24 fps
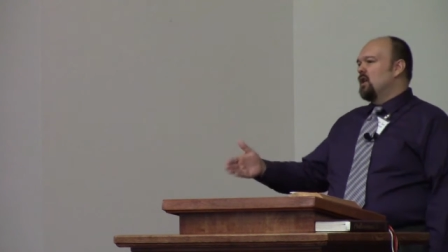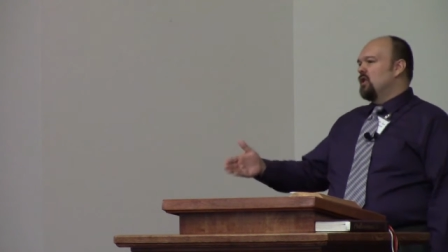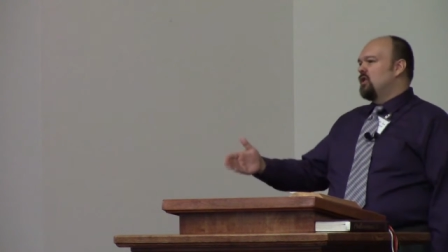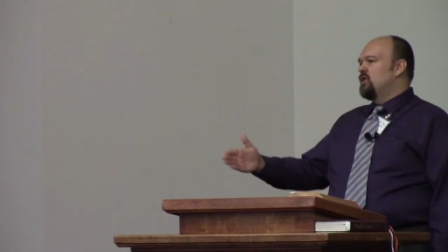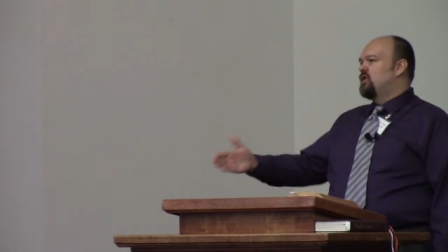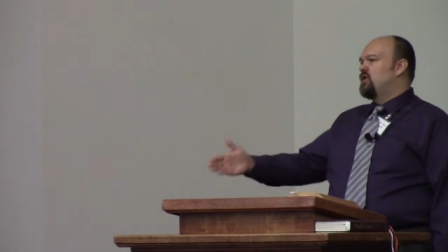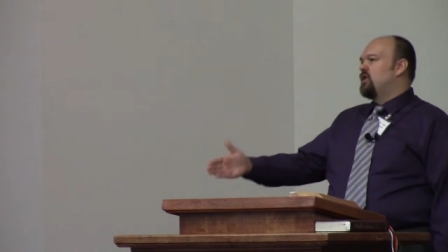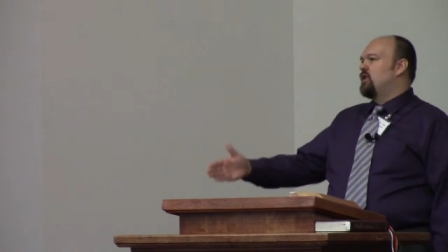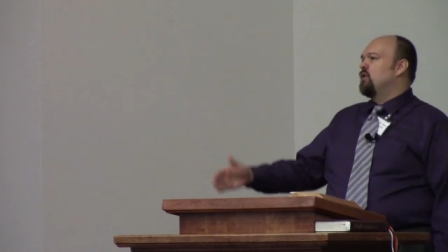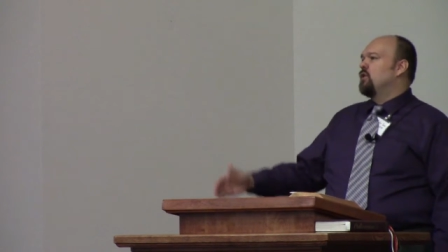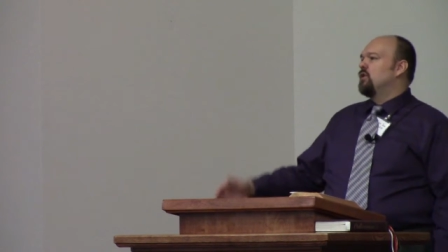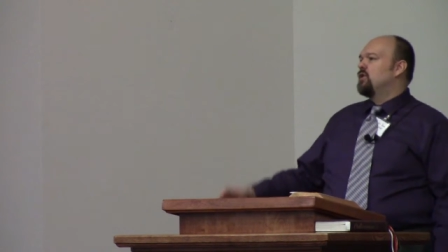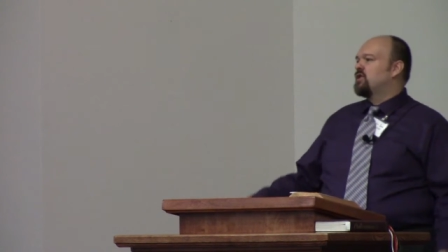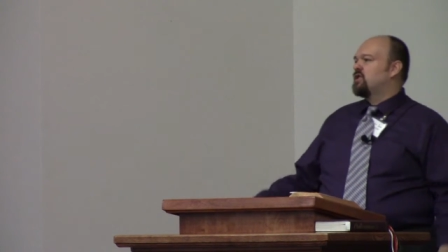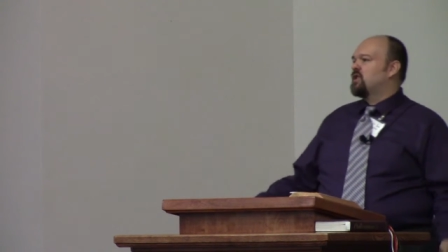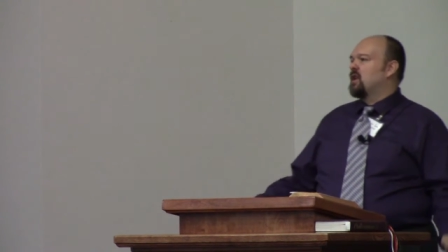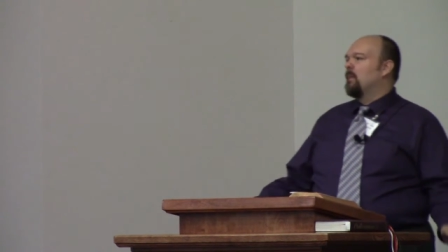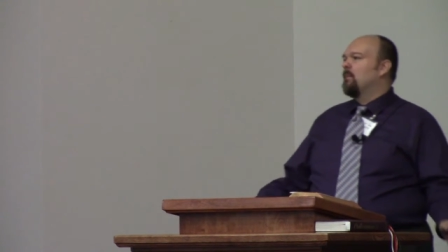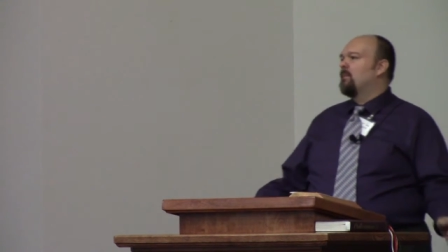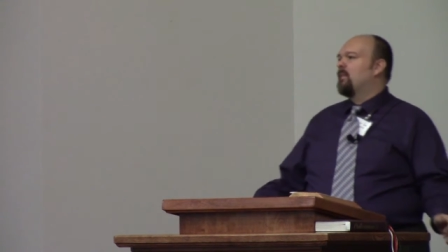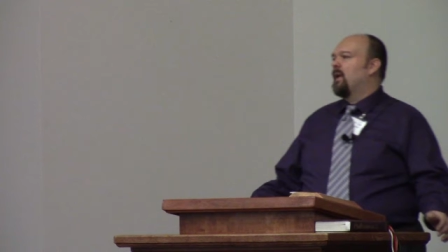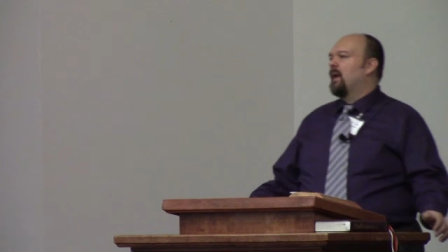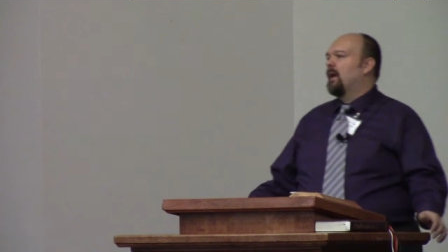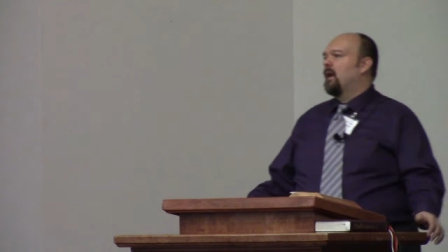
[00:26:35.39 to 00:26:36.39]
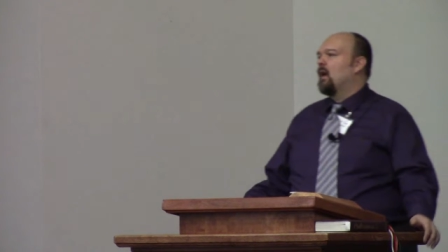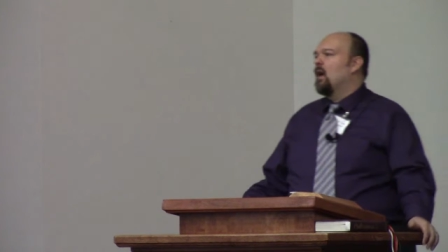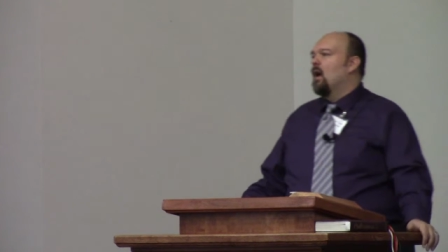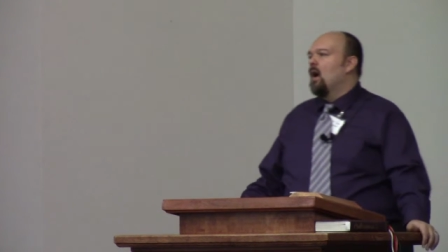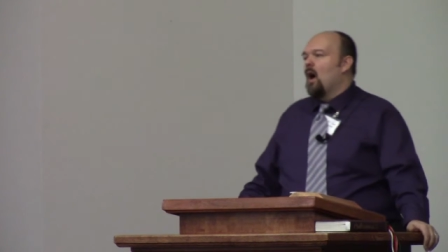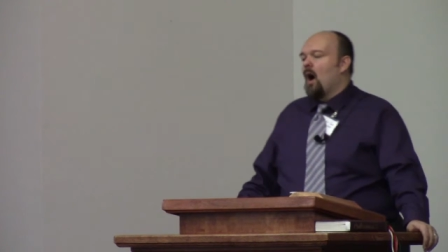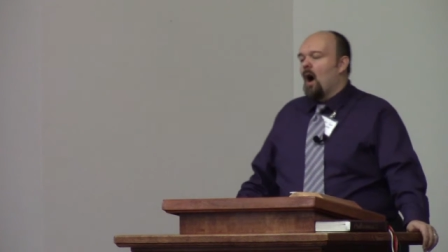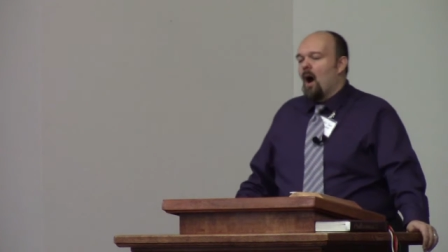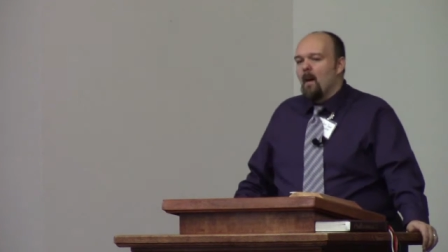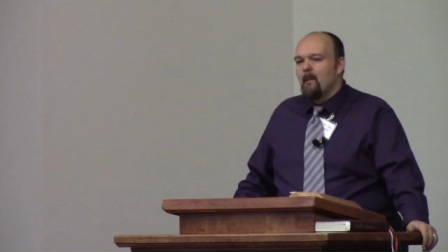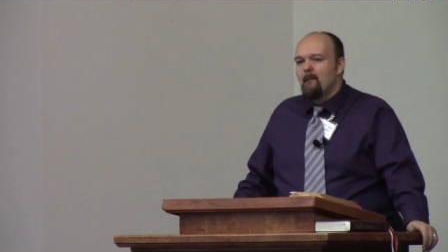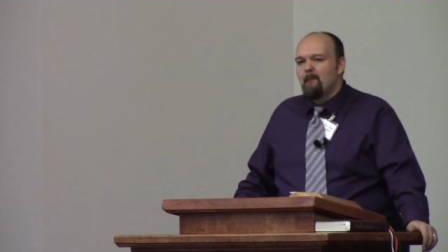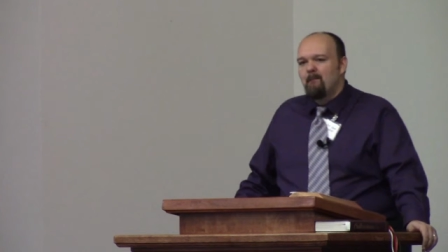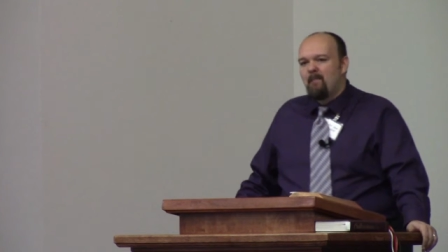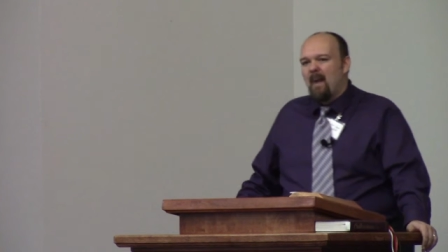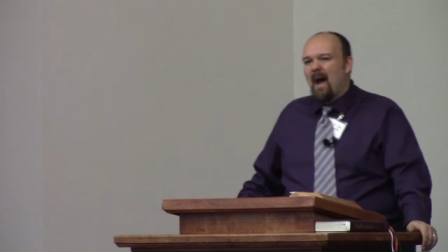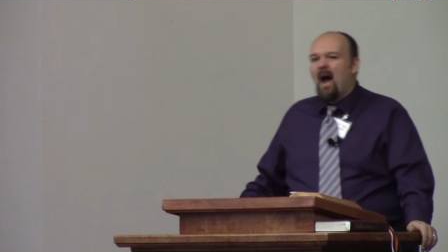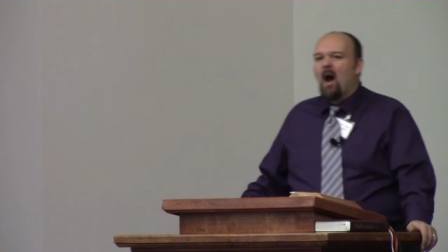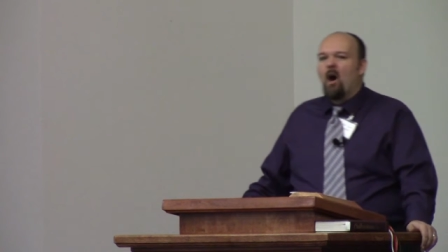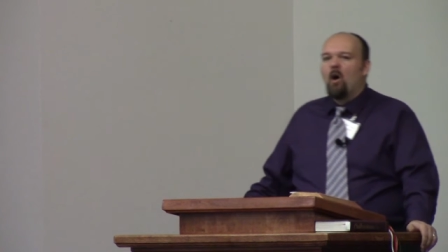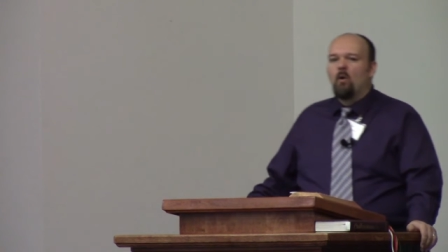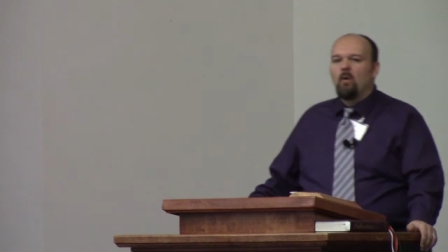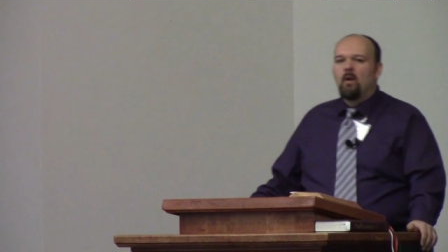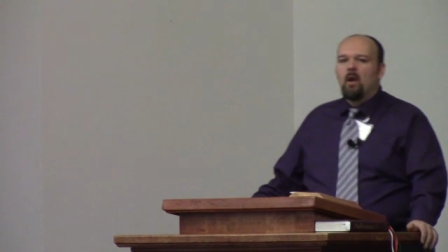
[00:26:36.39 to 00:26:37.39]
do something
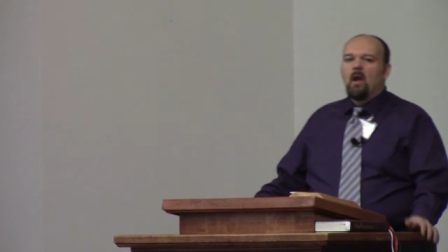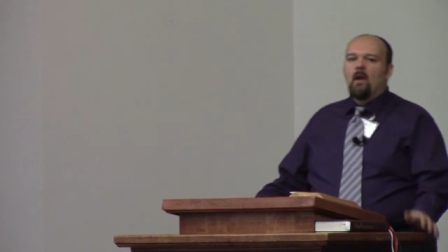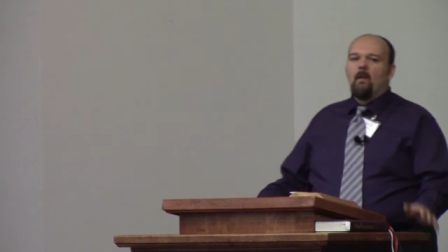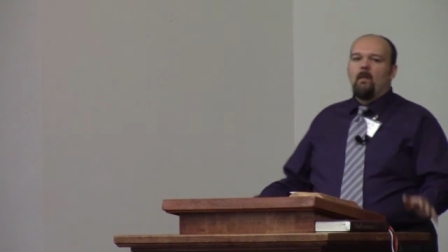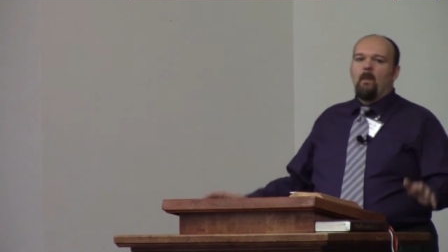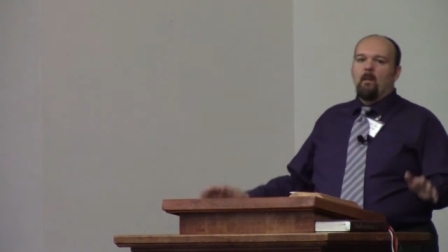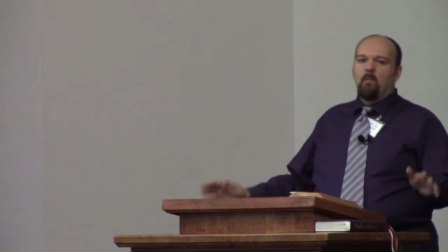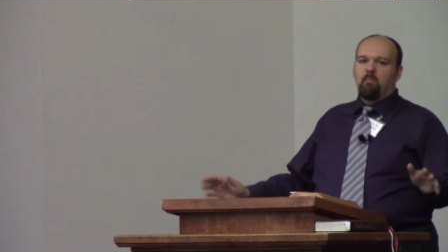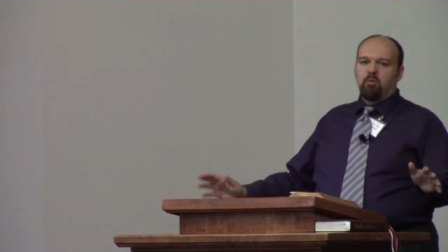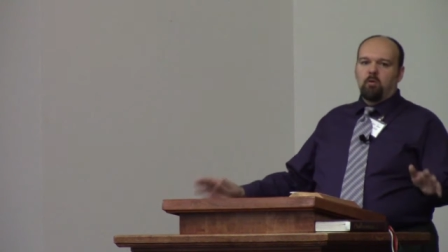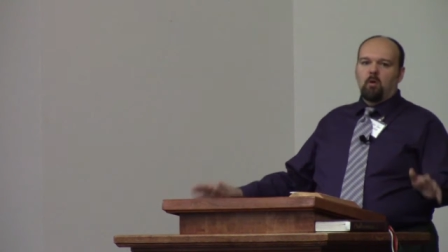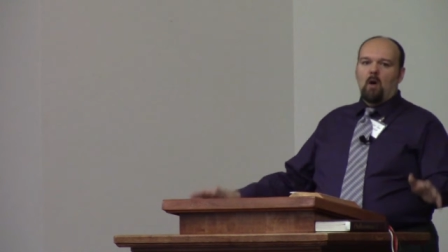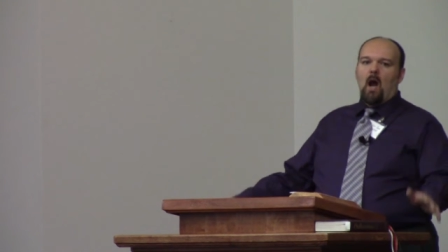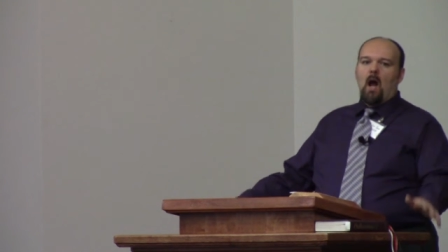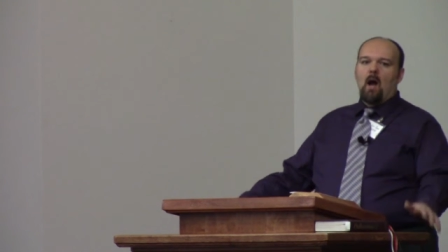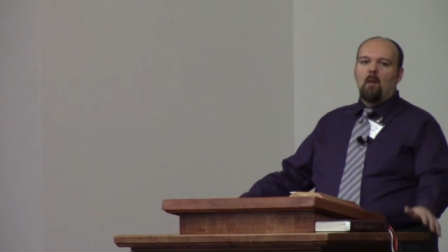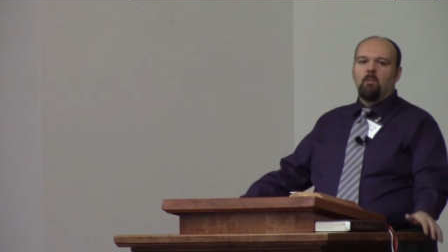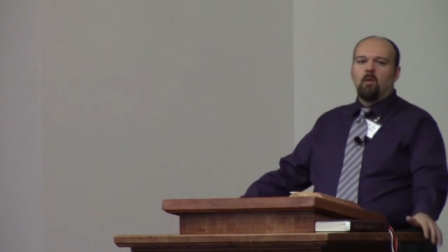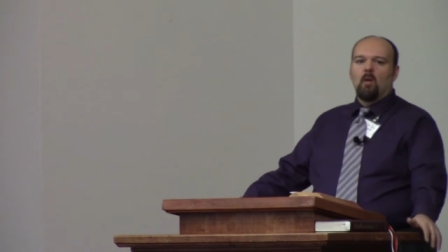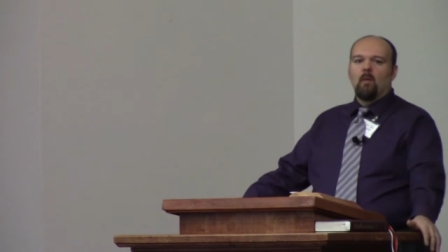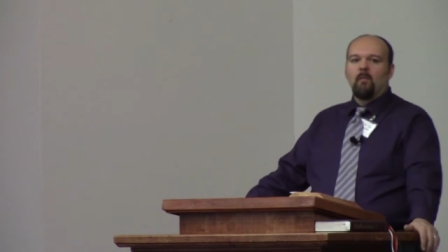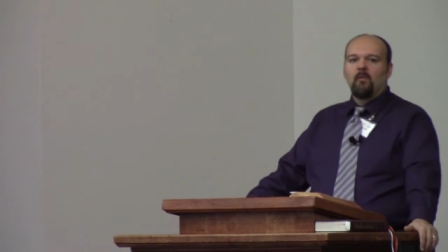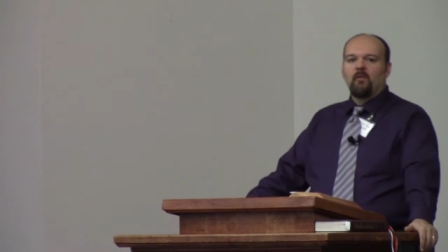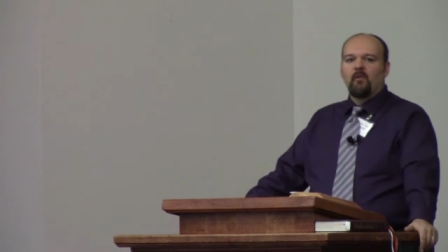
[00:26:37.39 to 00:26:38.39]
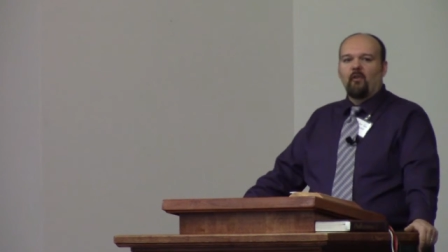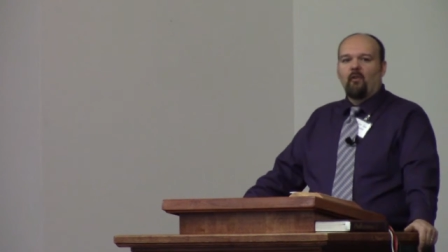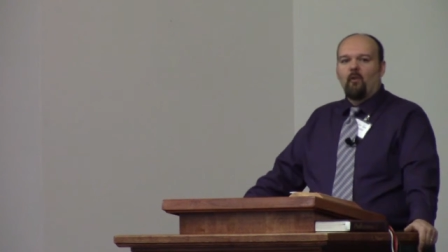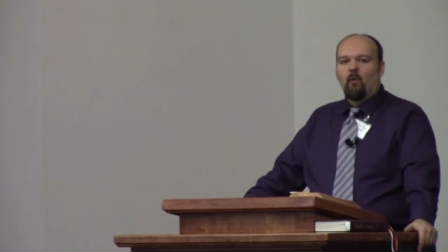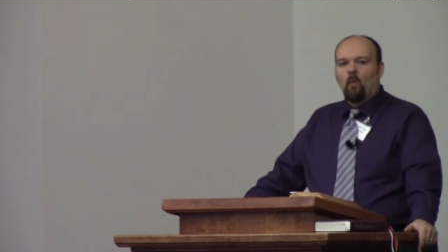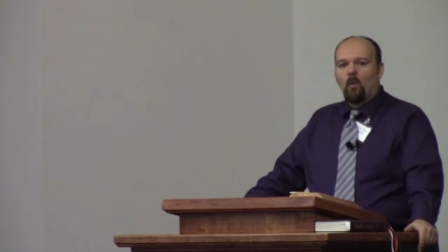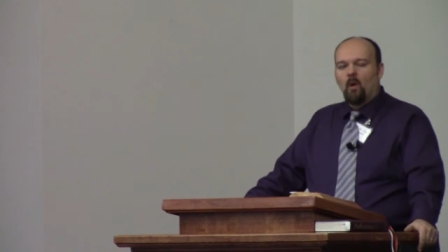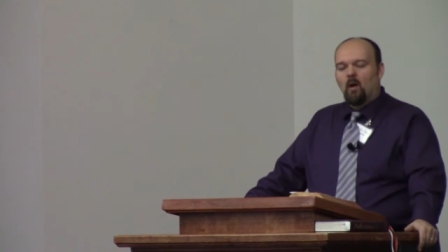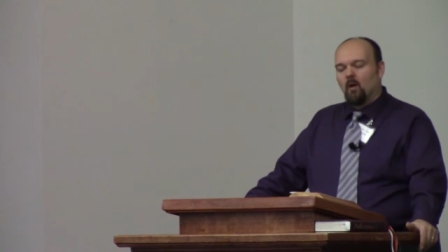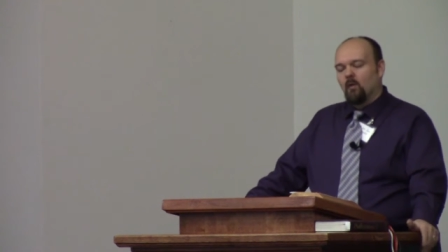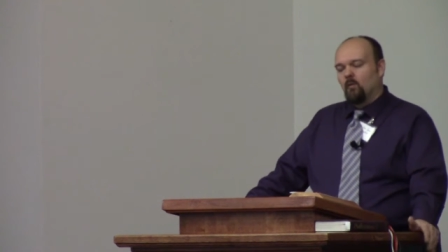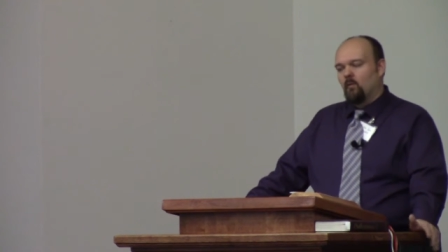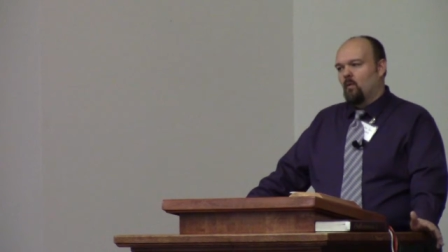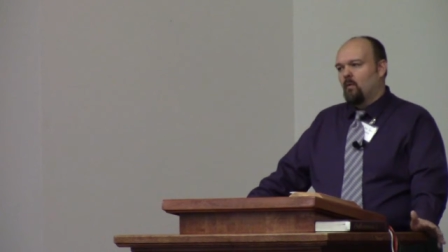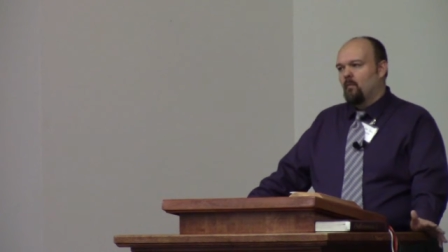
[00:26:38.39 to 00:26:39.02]
about the problems in the world?